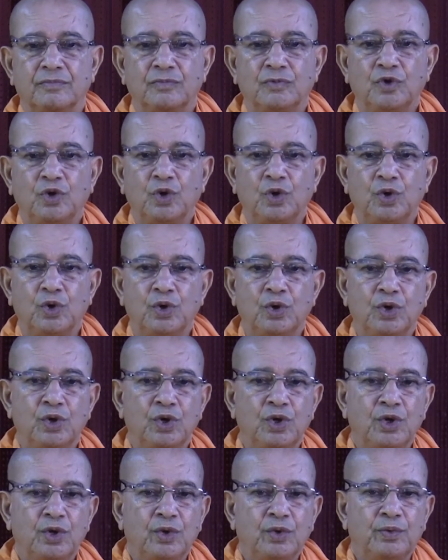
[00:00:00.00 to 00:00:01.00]
No,
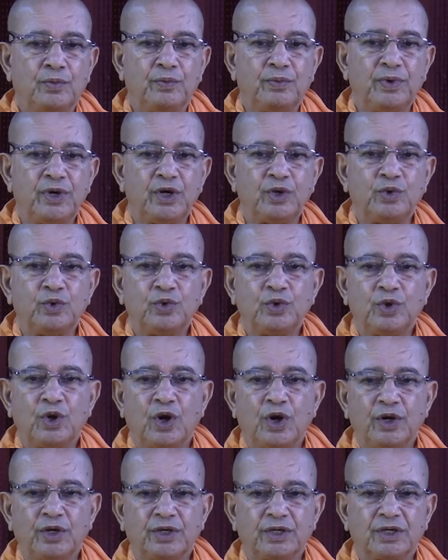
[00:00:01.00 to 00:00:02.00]
we do
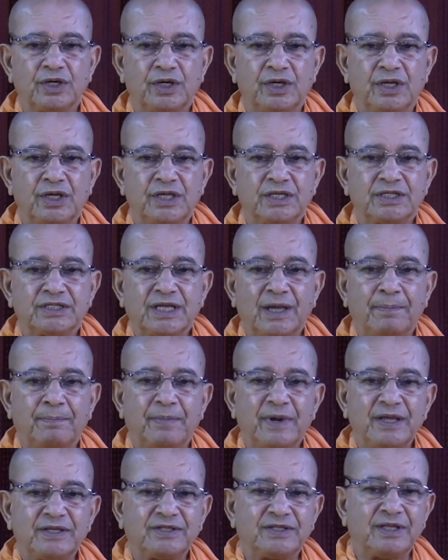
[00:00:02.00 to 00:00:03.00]
not
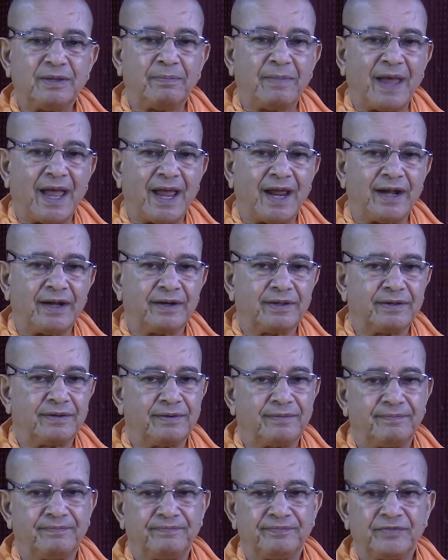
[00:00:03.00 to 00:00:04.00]
suppress the bad.
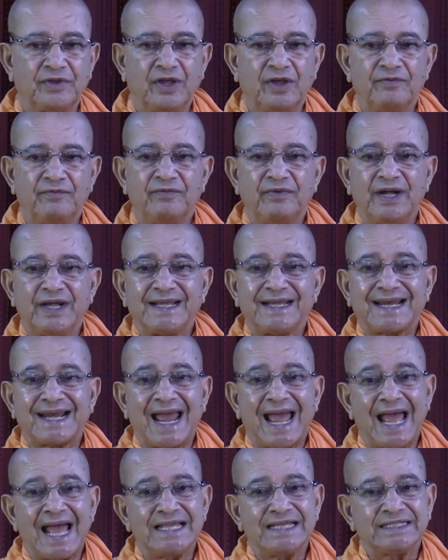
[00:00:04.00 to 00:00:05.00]
We
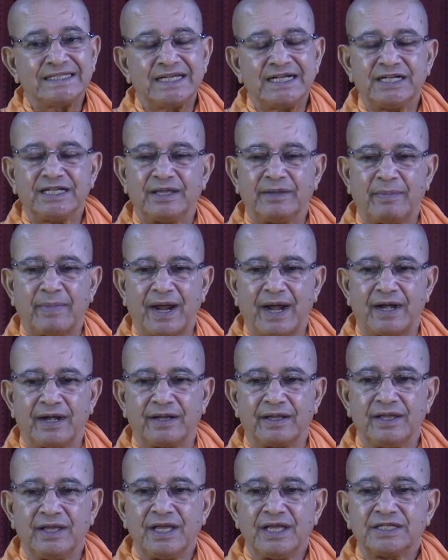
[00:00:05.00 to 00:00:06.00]
transcend the
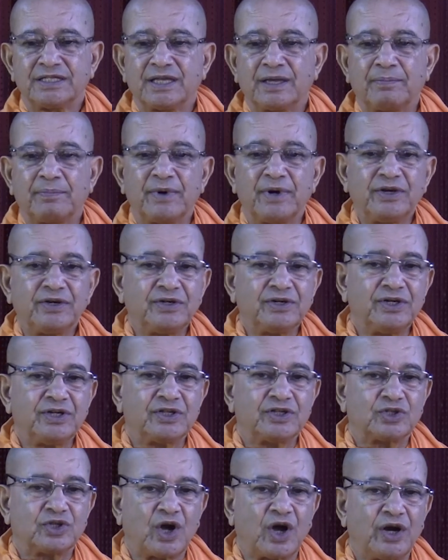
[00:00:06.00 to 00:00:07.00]
bad. Suppression
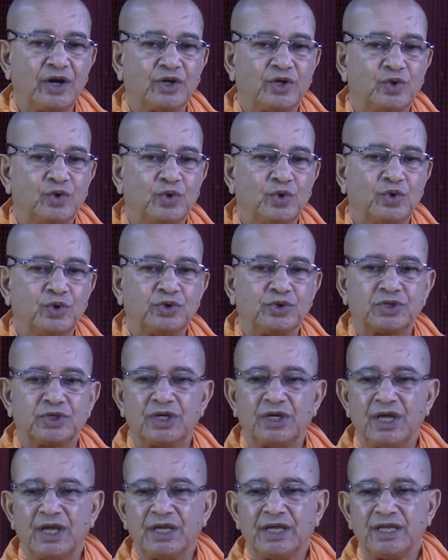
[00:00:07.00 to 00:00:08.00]
is not used
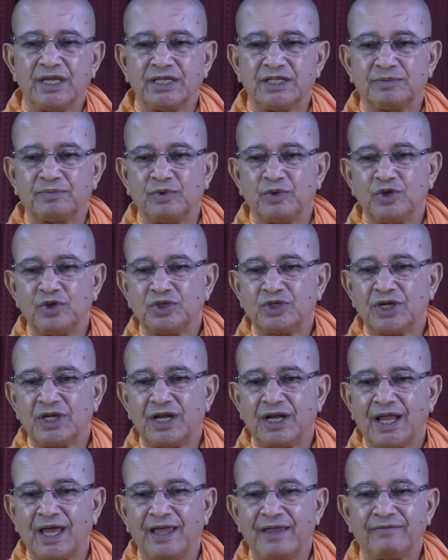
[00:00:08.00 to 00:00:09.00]
in spiritual
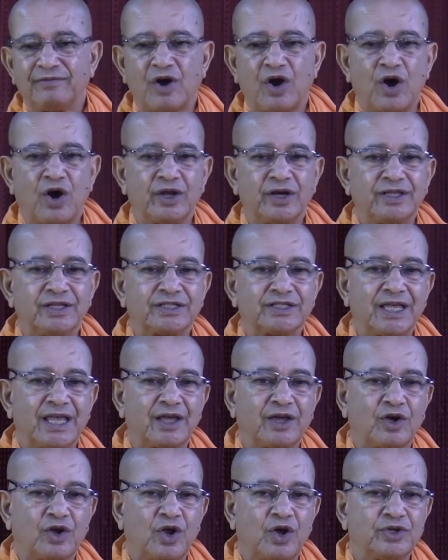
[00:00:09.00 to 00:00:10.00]
life or in
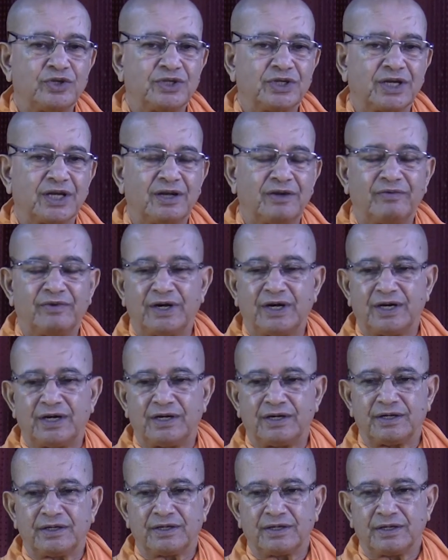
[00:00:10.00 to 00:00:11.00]
psychological
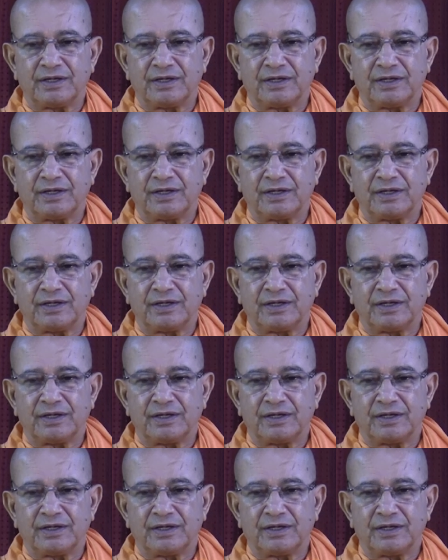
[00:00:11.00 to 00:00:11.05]
world.